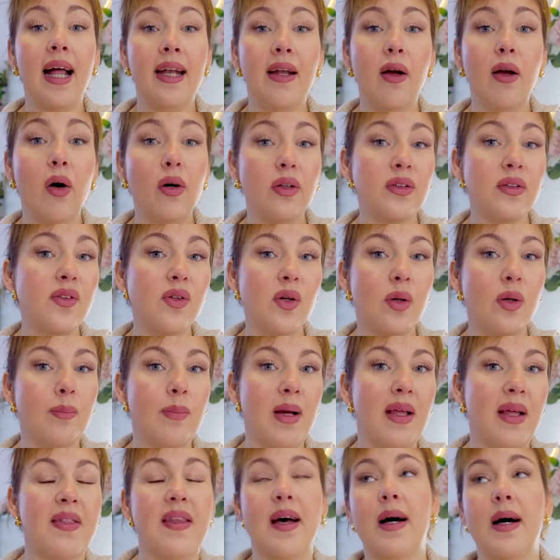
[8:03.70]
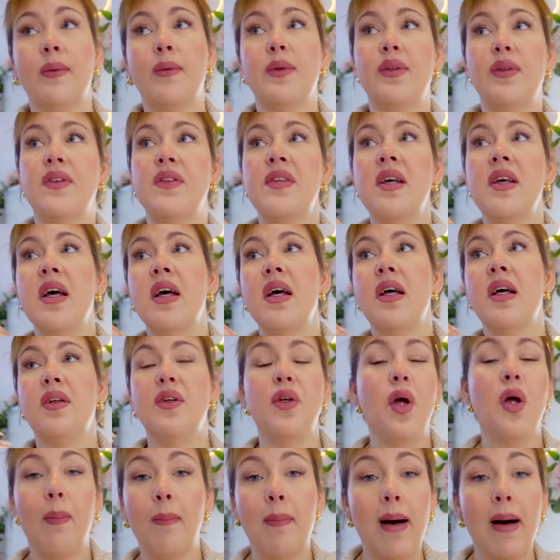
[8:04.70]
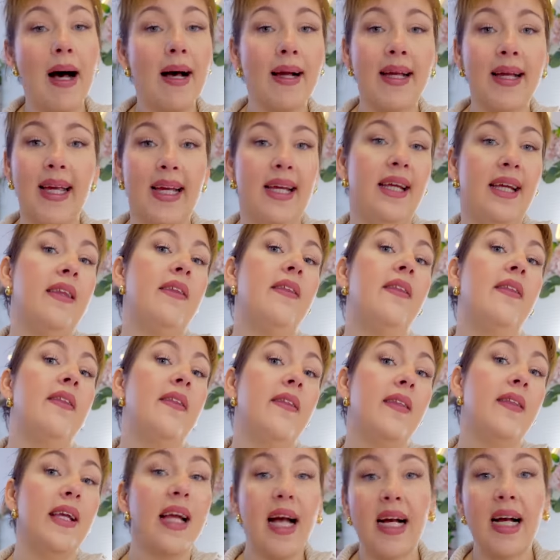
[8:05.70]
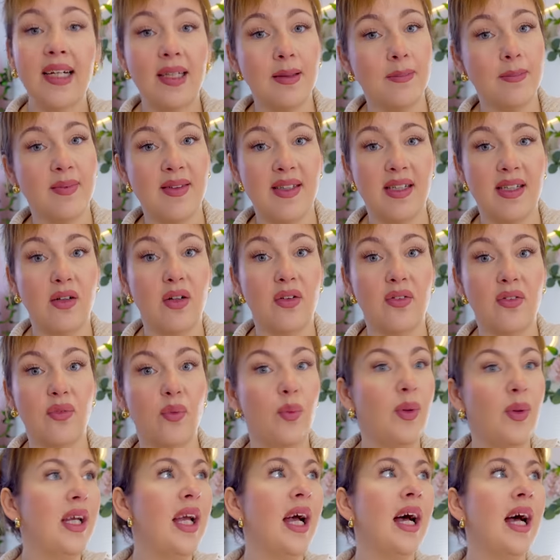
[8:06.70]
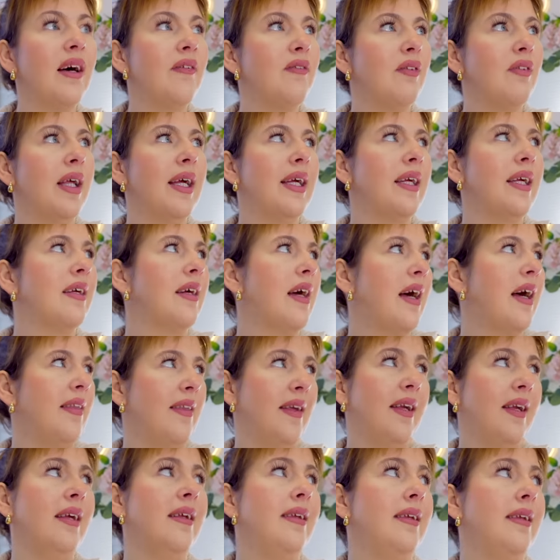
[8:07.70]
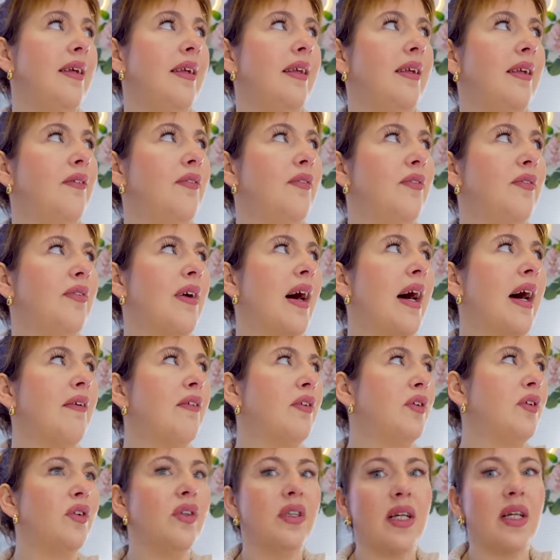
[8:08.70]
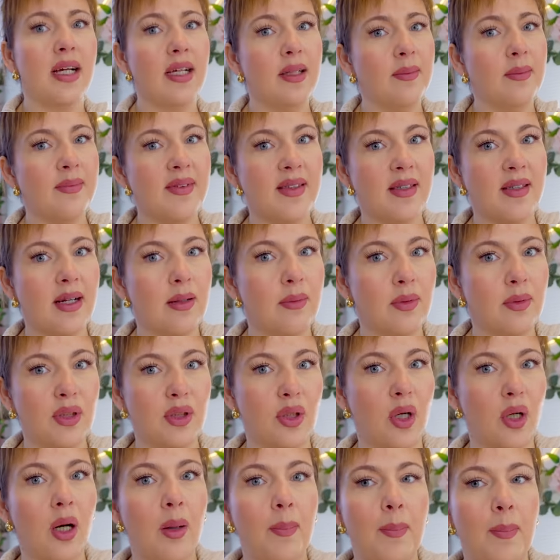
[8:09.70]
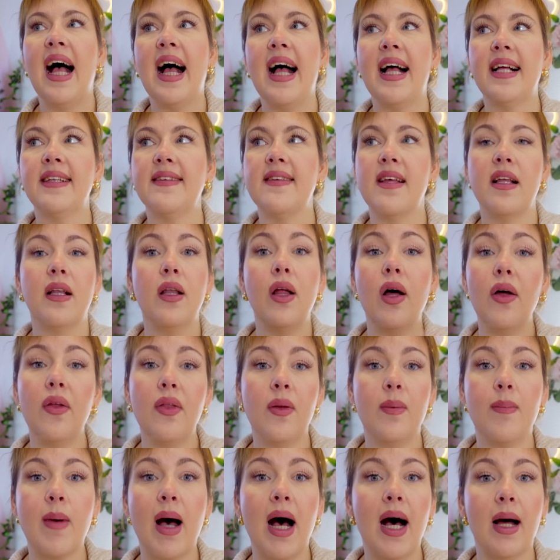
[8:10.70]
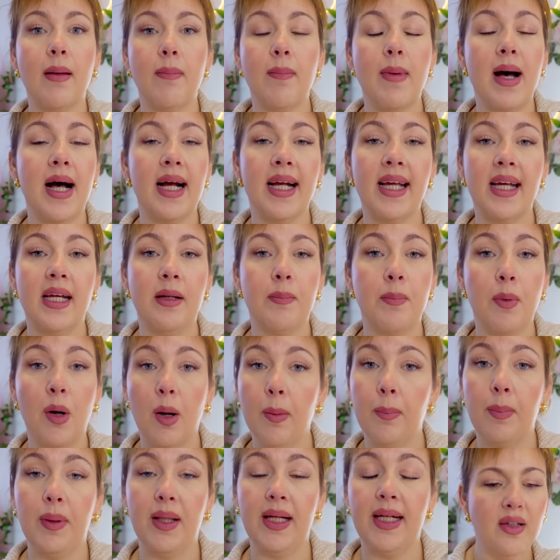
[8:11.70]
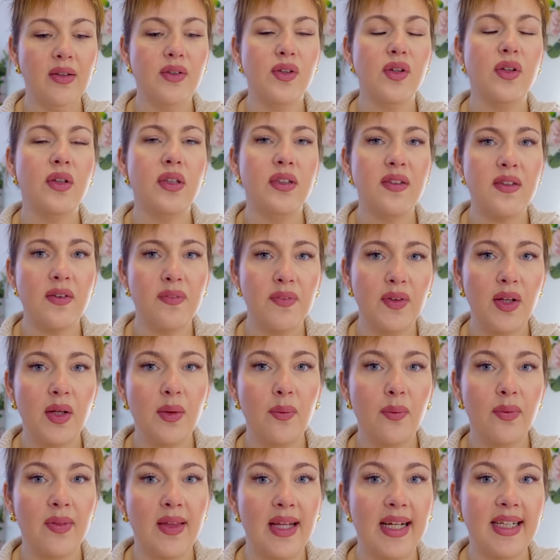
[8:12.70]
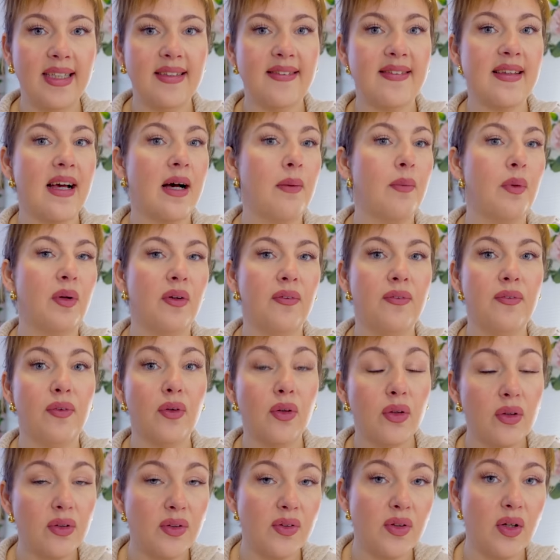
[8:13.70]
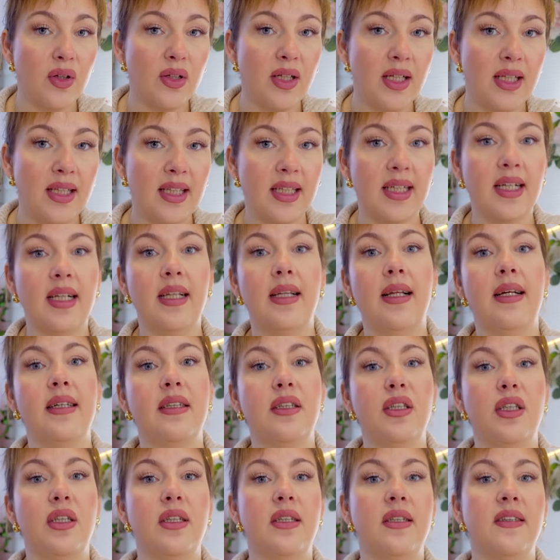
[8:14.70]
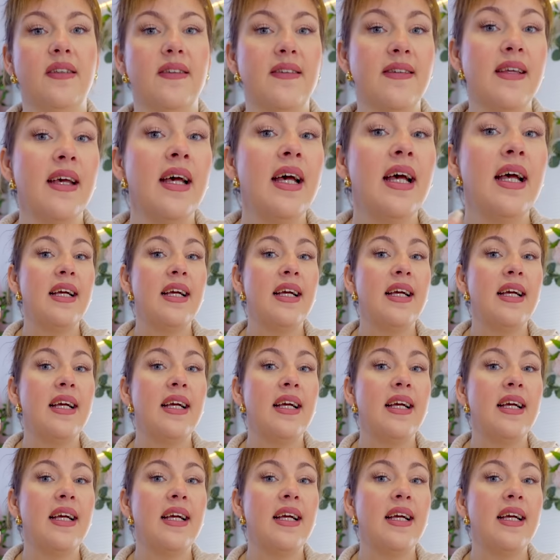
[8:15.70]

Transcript: And it also meant that I was not marketing the items enough. We have like, I think nearly 500 items in our shop, and a lot of them aren't marketed properly. So there's a few things that I want to focus on in the collections.